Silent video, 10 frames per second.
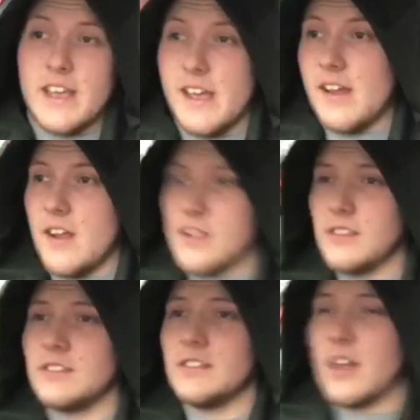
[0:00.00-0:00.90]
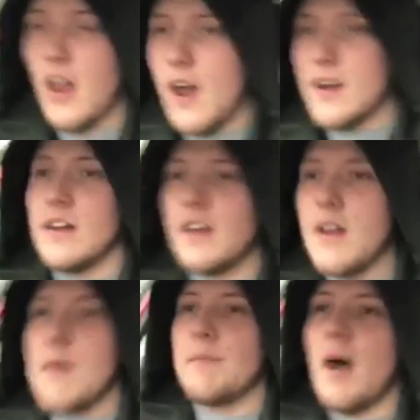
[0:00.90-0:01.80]
it.
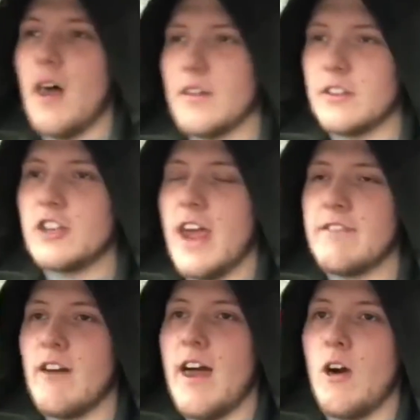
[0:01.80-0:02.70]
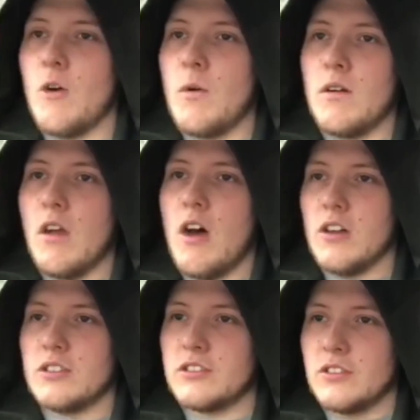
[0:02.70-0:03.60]
But the chain rattle will
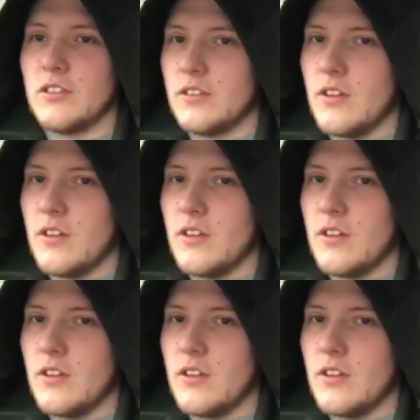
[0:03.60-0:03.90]
last